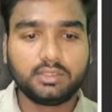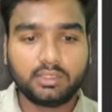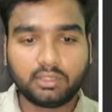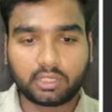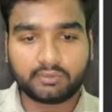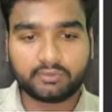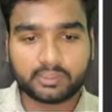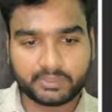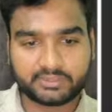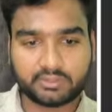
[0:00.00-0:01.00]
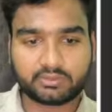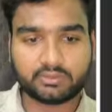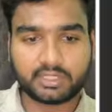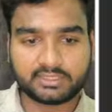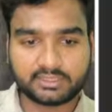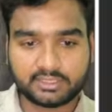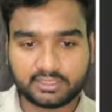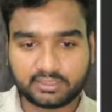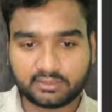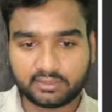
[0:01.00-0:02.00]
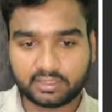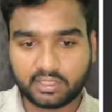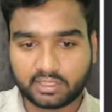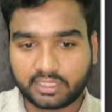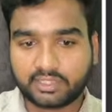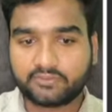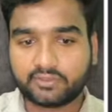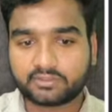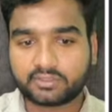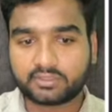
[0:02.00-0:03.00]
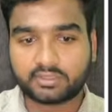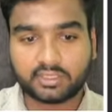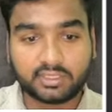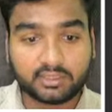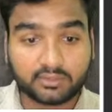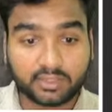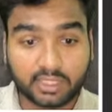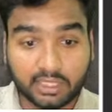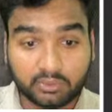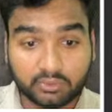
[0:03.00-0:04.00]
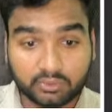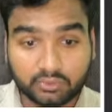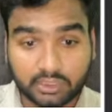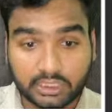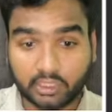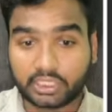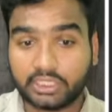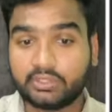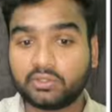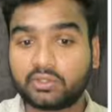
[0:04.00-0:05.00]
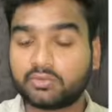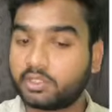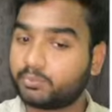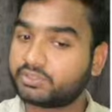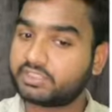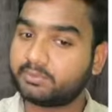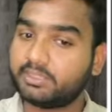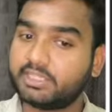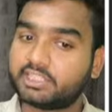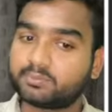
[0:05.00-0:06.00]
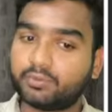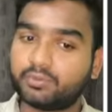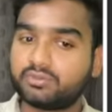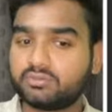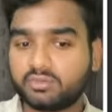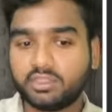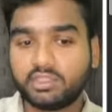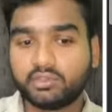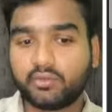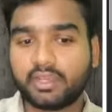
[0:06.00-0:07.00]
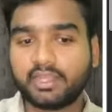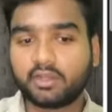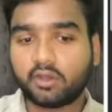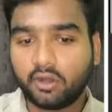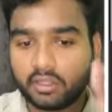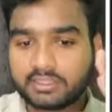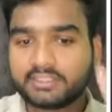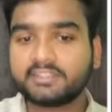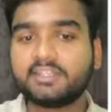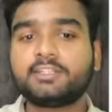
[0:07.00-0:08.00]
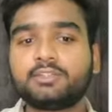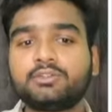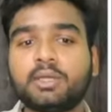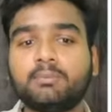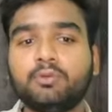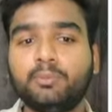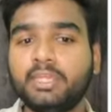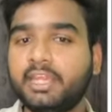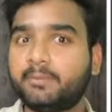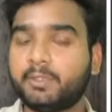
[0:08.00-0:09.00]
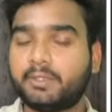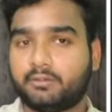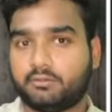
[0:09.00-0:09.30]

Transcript: Login WordPress.org, Greek for how to log in into your WordPress admin dashboard. You will get all things related to WP admin.